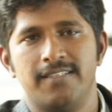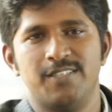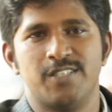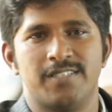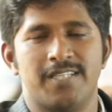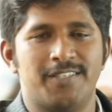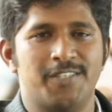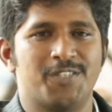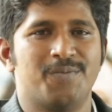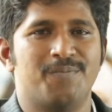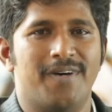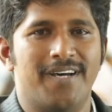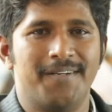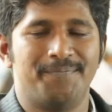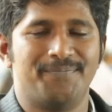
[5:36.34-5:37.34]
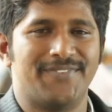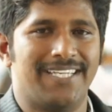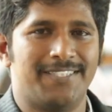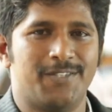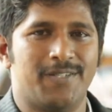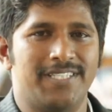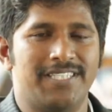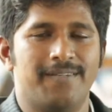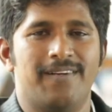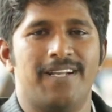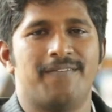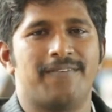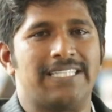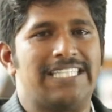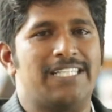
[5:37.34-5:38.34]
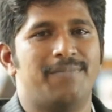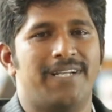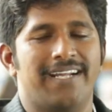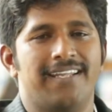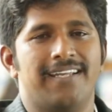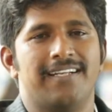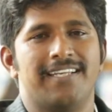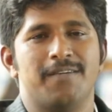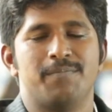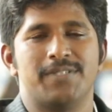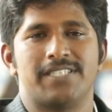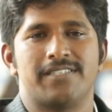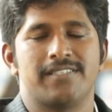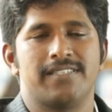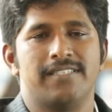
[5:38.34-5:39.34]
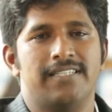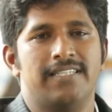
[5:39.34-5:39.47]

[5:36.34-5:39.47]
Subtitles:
this is Satish Kumar, HOD Civil of Rathinam Technical Campus.